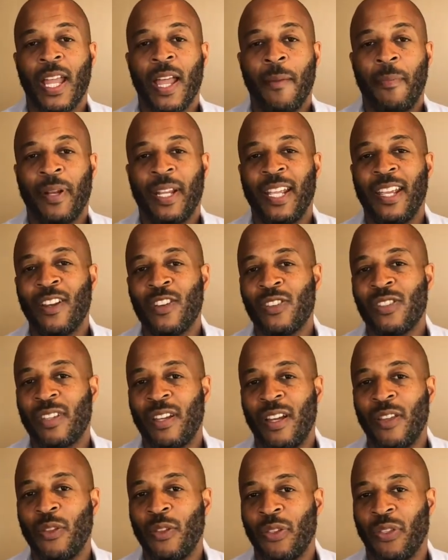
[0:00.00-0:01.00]
But here's the
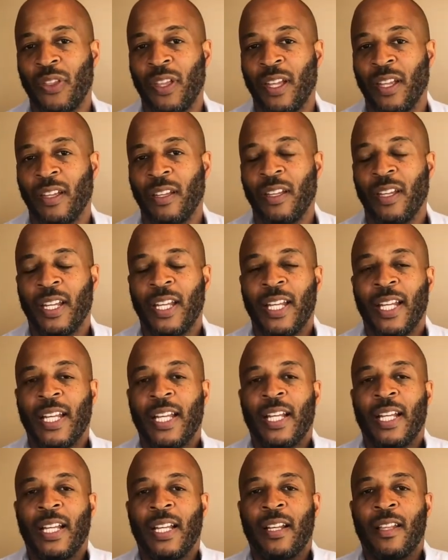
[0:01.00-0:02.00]
other thing.
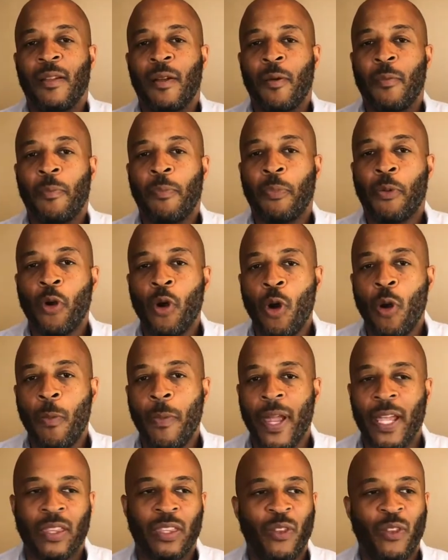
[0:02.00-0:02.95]
Probate,